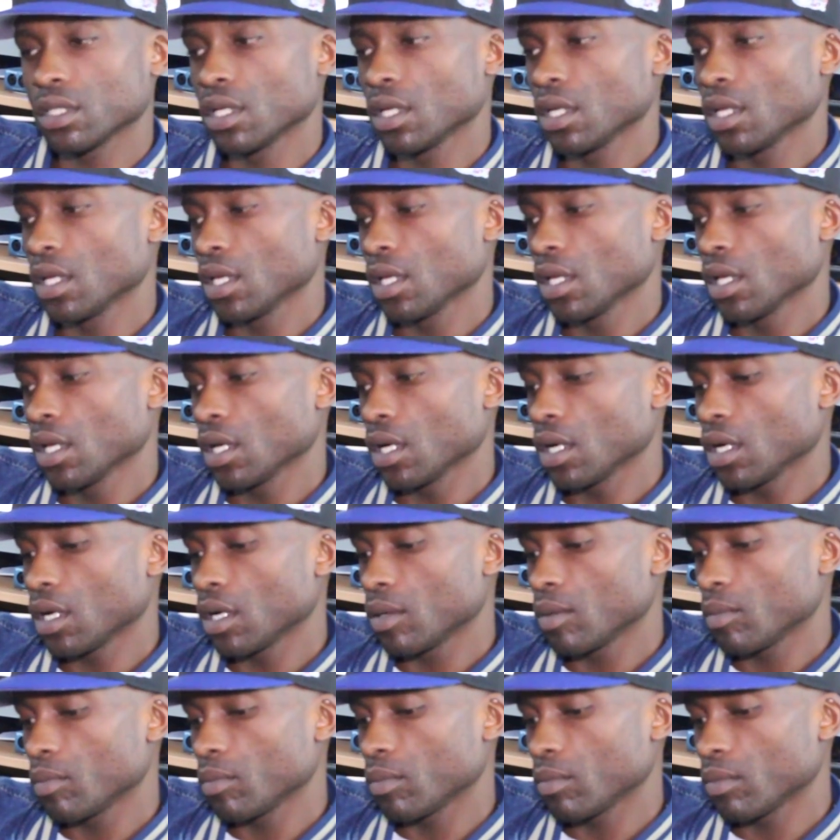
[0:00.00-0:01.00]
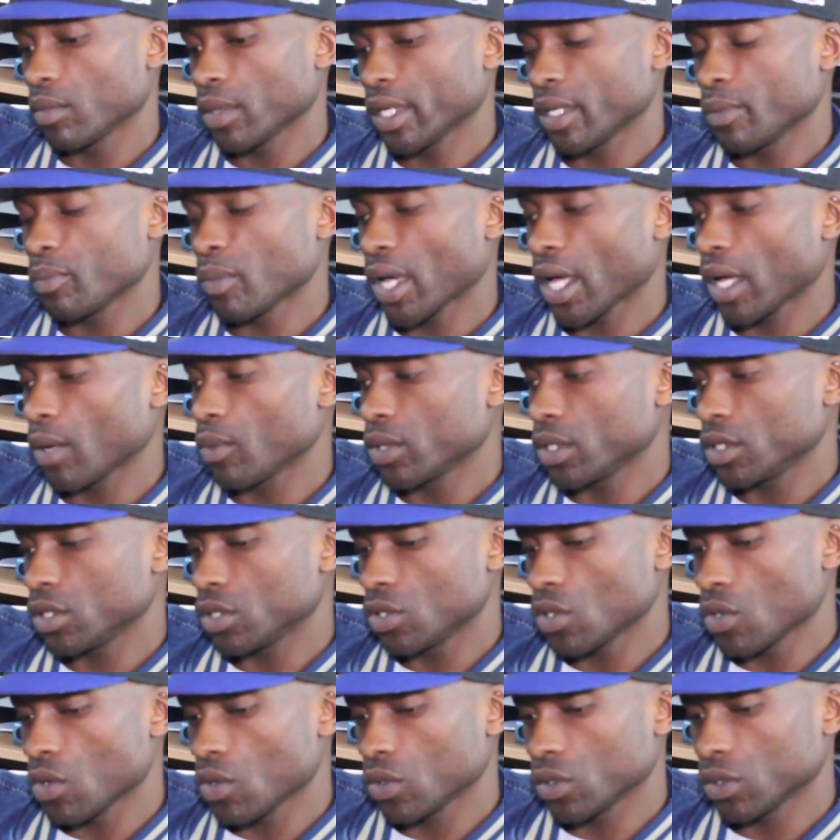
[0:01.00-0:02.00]
I admire what
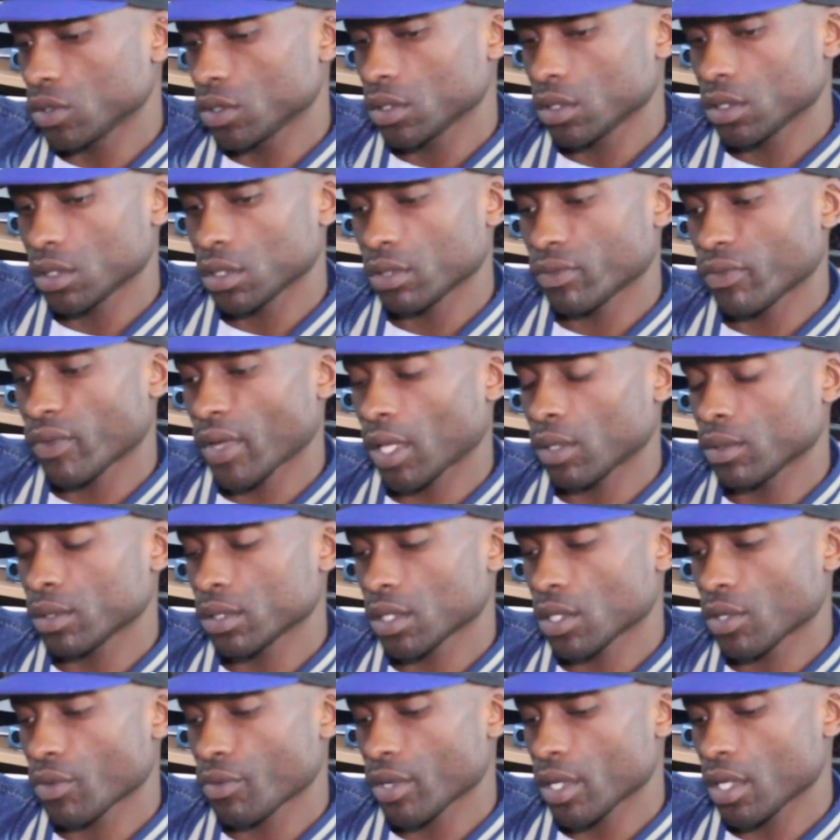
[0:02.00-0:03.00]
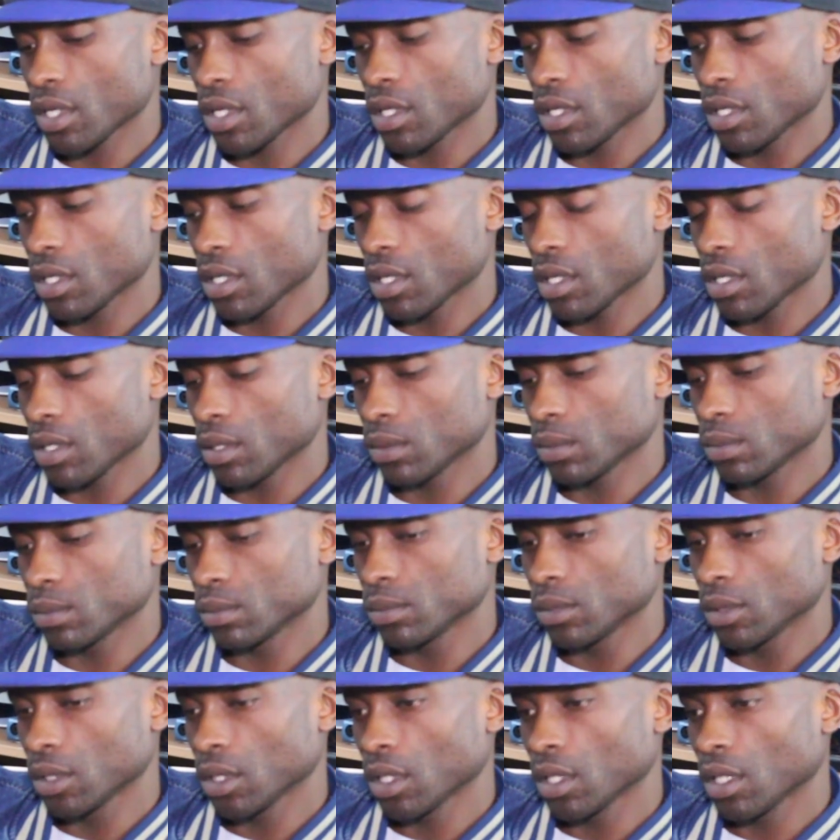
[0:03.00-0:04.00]
he's doing for his career.
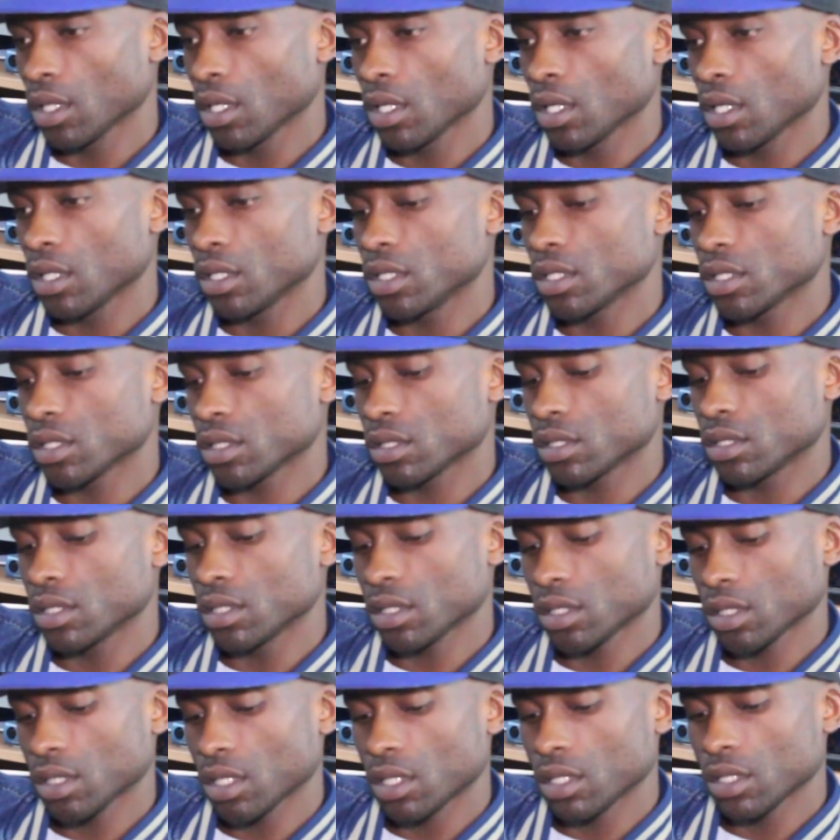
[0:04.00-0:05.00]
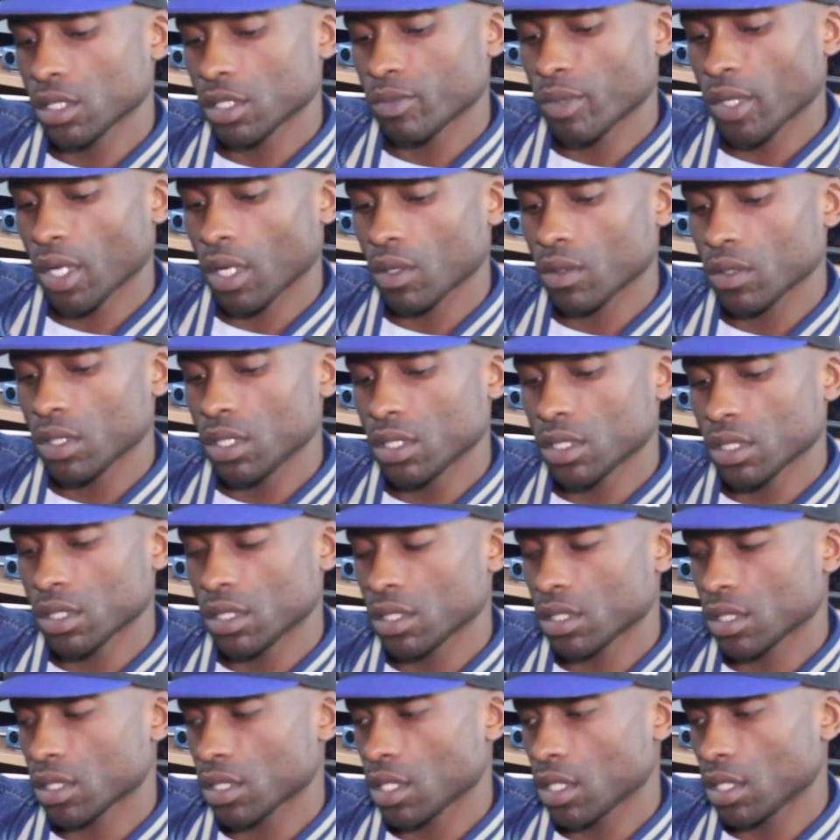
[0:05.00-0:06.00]
This skit is about, he's in
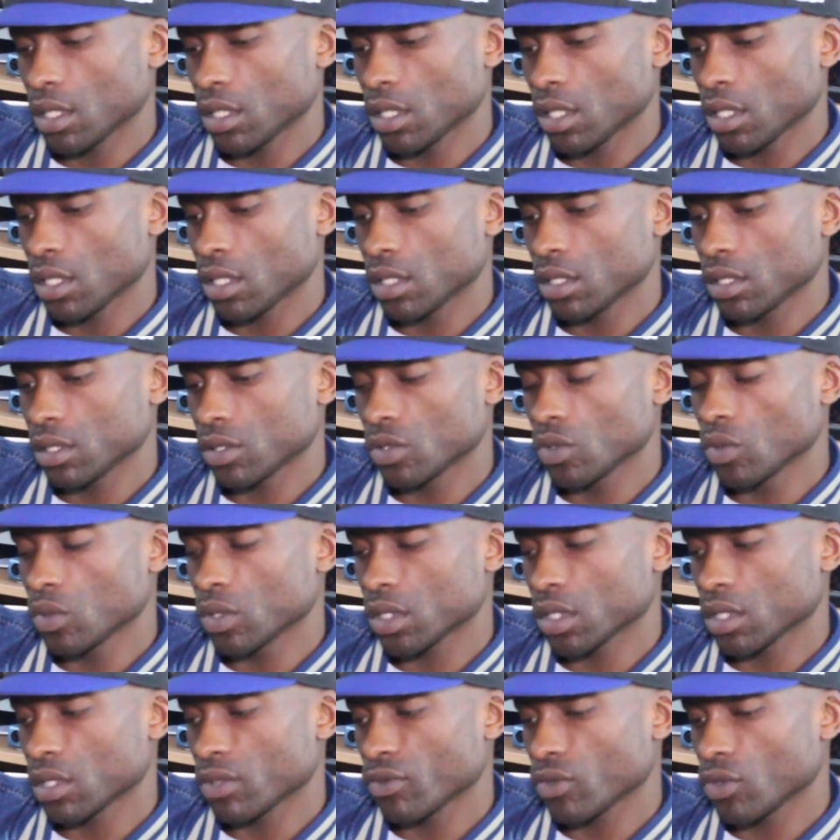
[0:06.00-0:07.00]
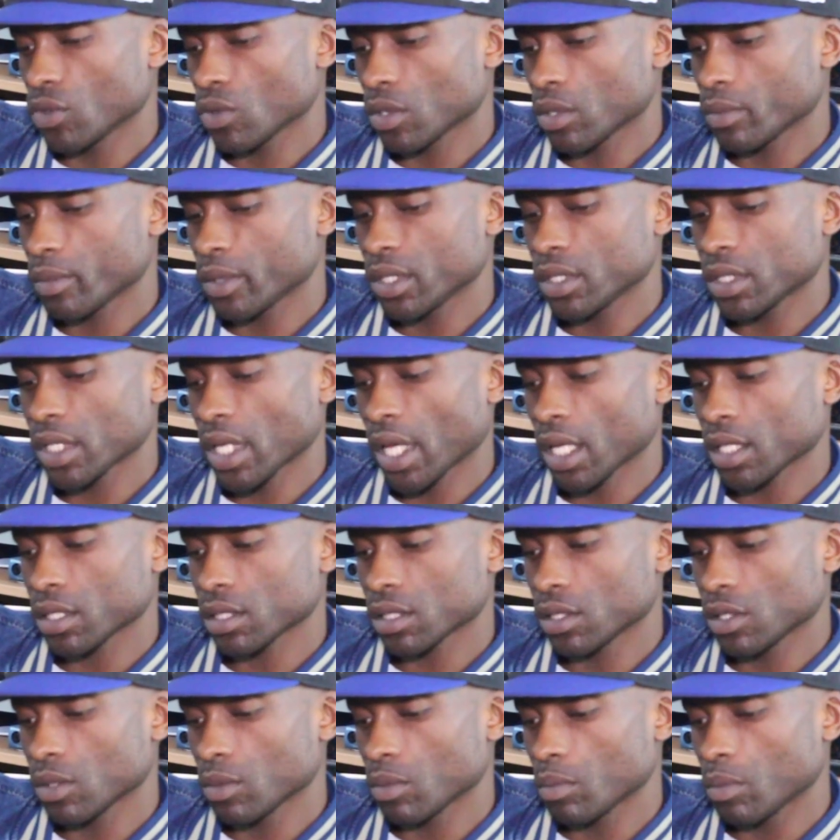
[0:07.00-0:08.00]
the skit and this dude's interviewing him and he's
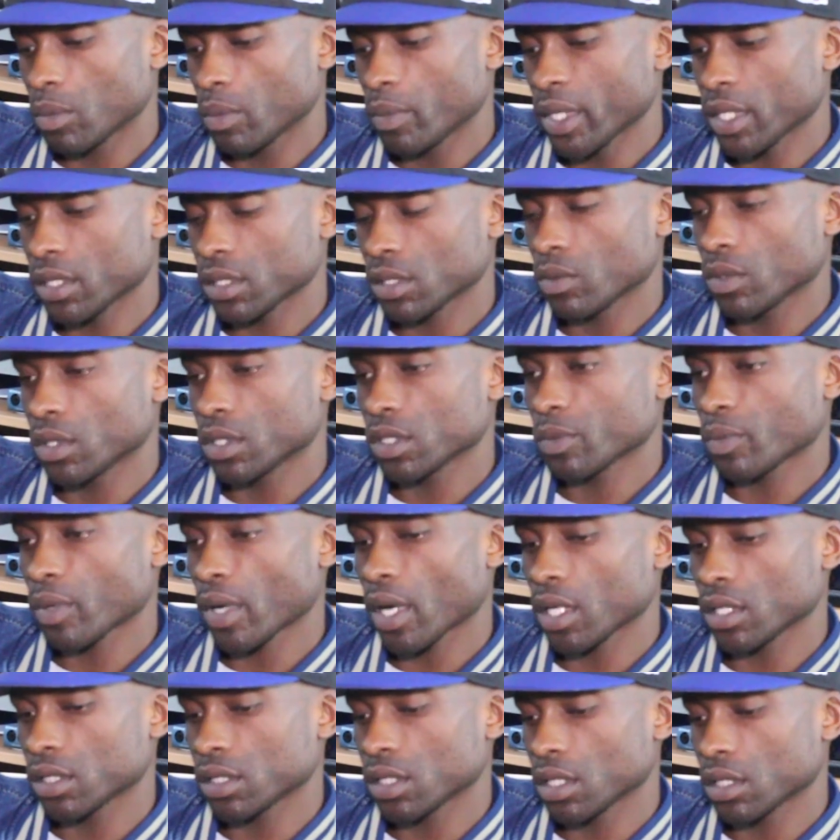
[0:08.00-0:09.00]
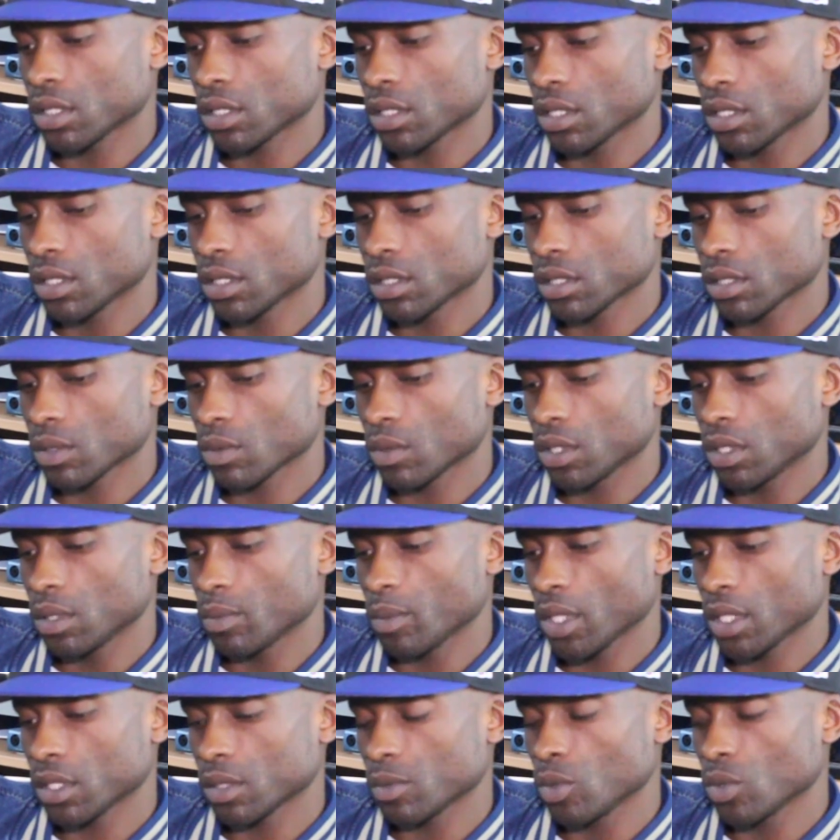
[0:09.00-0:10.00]
asking him basically what his process is when he
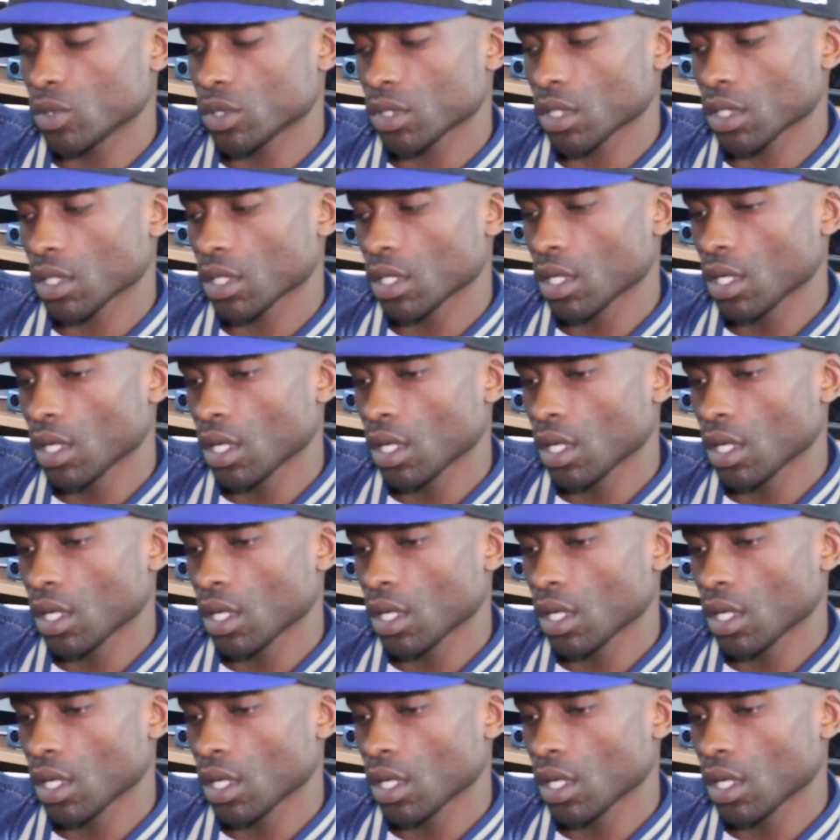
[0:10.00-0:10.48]
makes music.